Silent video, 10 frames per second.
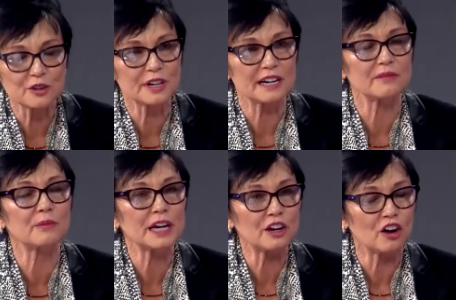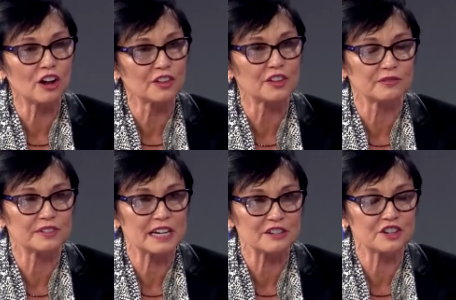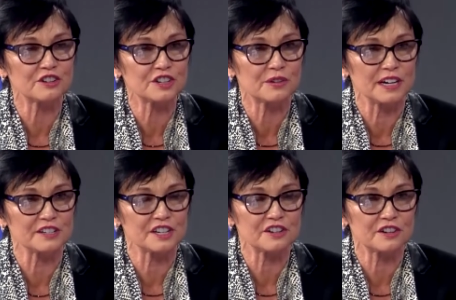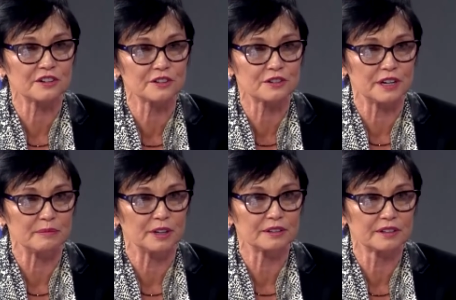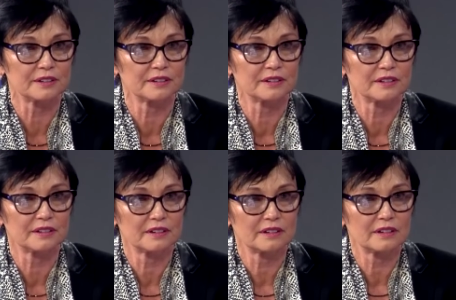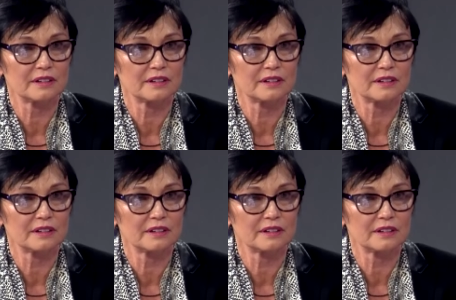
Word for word: it. At, we call the dentures transitional treatment. Okay.